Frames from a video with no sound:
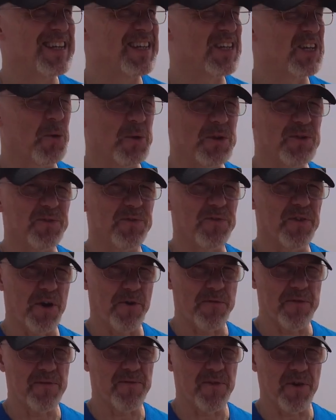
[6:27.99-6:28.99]
So it's
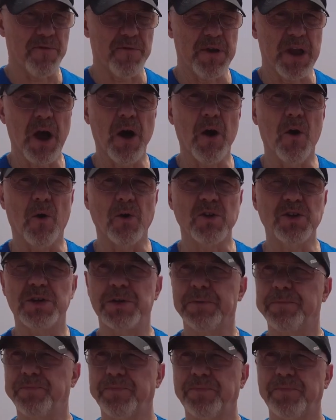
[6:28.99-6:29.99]
very, very hot
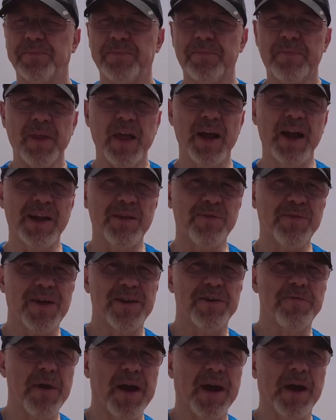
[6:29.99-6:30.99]
and in
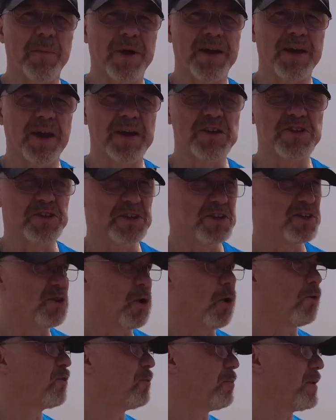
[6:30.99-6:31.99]
fact the recommendation is
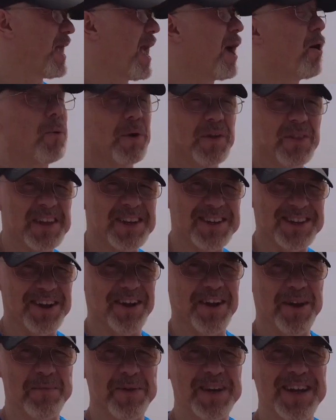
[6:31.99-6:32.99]
not to be out at this
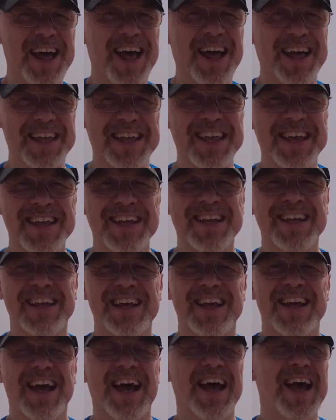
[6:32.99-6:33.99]
time of day
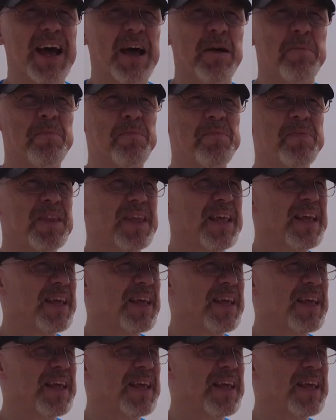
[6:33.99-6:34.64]
um,